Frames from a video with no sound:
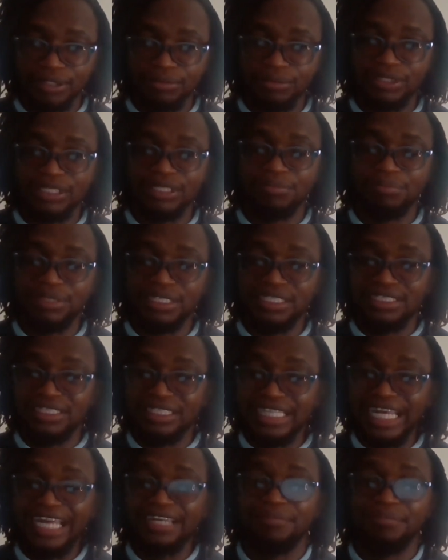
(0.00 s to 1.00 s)
It wouldn't be
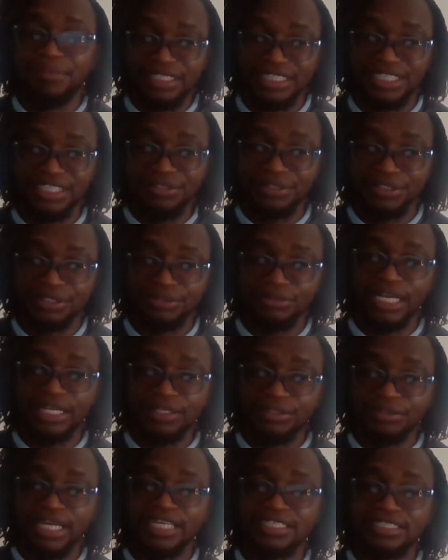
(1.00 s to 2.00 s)
that material.
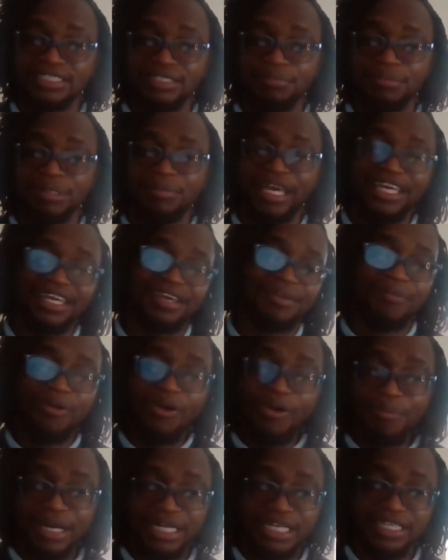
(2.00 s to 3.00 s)
You'd actually be making
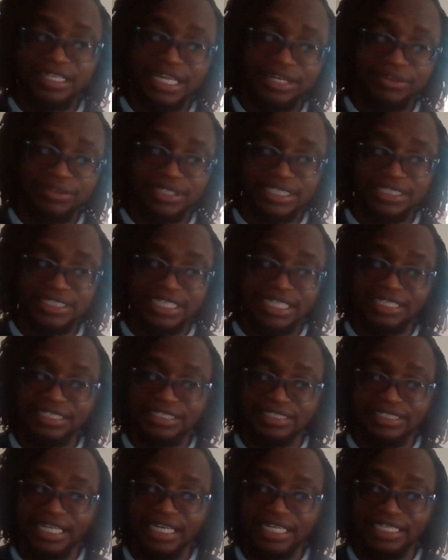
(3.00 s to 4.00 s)
more money than on the
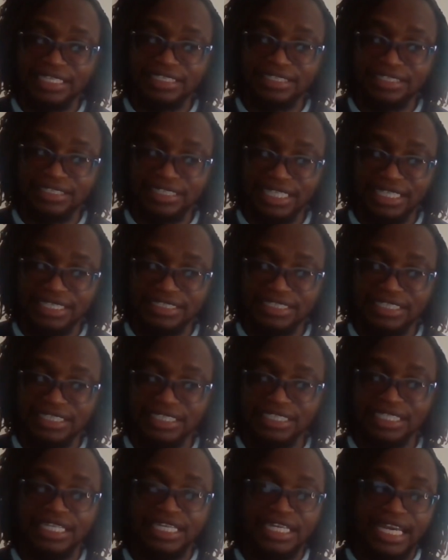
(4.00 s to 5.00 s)

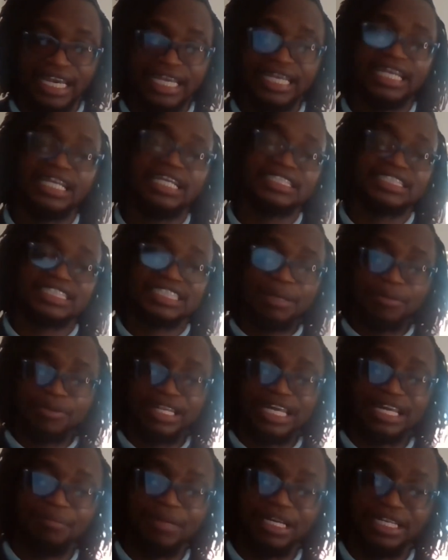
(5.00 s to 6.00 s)
ZSC and getting some
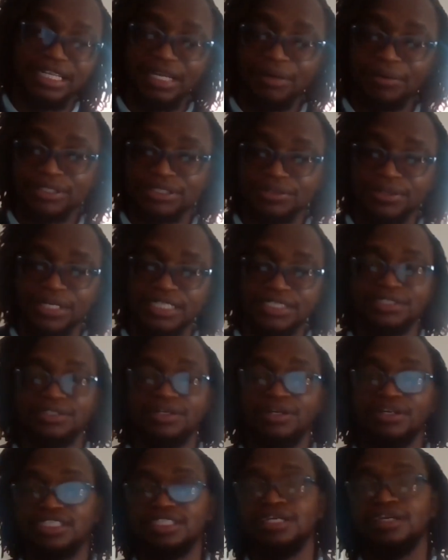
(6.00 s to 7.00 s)
of that money that was going to
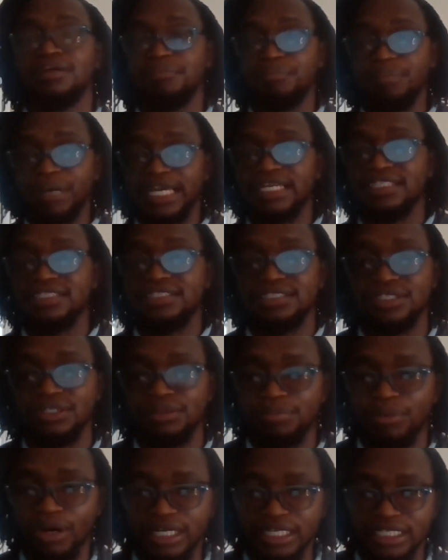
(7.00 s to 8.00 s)
cost back into
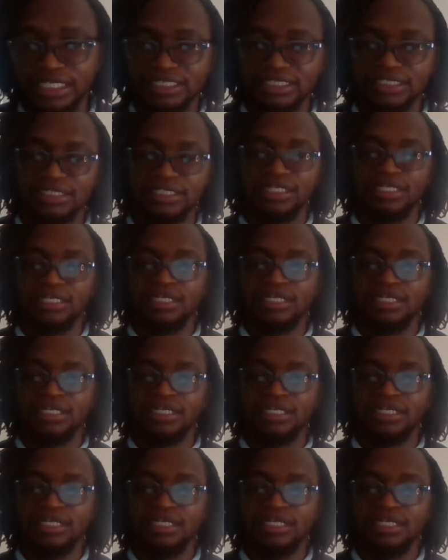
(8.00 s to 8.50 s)
your pocket.